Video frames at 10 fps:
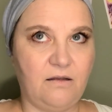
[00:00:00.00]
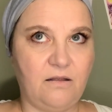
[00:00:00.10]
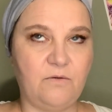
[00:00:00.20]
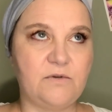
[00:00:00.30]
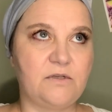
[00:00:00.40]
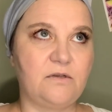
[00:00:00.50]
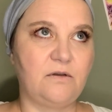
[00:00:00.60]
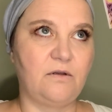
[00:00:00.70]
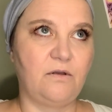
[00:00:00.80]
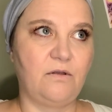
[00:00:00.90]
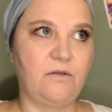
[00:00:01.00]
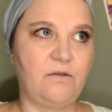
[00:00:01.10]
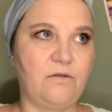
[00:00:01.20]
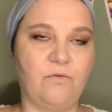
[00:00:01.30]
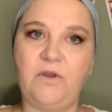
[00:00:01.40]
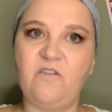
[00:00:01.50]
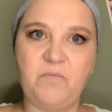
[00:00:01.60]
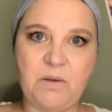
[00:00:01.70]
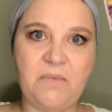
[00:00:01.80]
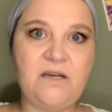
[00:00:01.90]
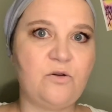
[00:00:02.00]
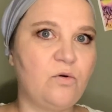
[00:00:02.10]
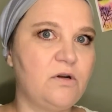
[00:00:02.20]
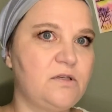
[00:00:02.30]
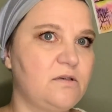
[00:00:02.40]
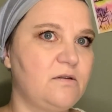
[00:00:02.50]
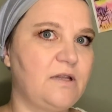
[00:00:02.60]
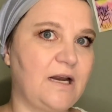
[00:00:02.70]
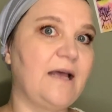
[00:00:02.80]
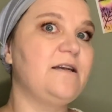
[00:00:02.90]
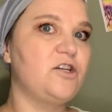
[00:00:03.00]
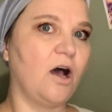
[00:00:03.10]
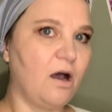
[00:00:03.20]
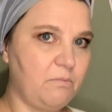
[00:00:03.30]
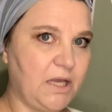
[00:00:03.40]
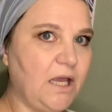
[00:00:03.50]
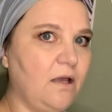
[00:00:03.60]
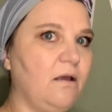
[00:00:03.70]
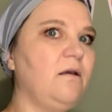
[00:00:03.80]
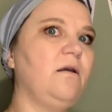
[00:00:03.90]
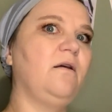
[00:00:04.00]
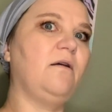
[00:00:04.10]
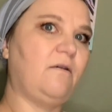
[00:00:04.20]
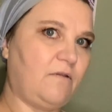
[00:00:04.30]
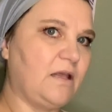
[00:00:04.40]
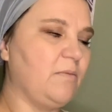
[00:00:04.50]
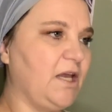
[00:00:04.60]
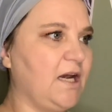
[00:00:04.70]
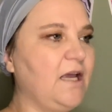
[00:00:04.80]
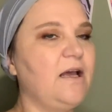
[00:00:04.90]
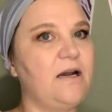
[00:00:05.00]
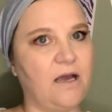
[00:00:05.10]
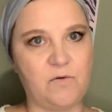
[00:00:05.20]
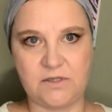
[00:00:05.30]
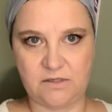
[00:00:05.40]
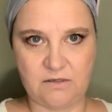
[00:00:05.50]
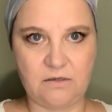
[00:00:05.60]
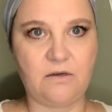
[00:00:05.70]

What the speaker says: it was 3 of my mentors that had taught me at the beginning, and I was